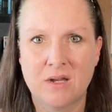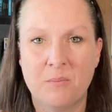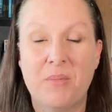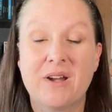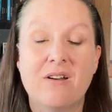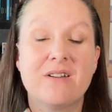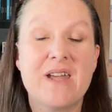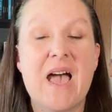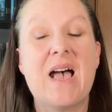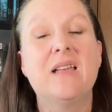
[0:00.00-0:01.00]
but are
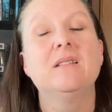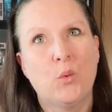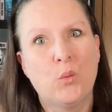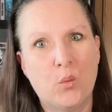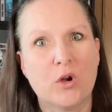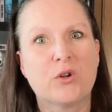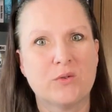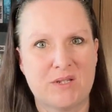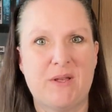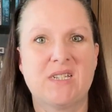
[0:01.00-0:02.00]
not work
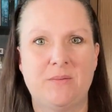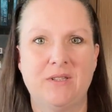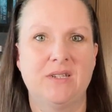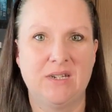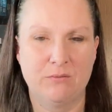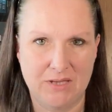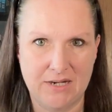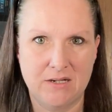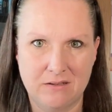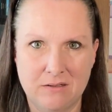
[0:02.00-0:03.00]
responsibility
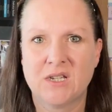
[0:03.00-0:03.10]
related.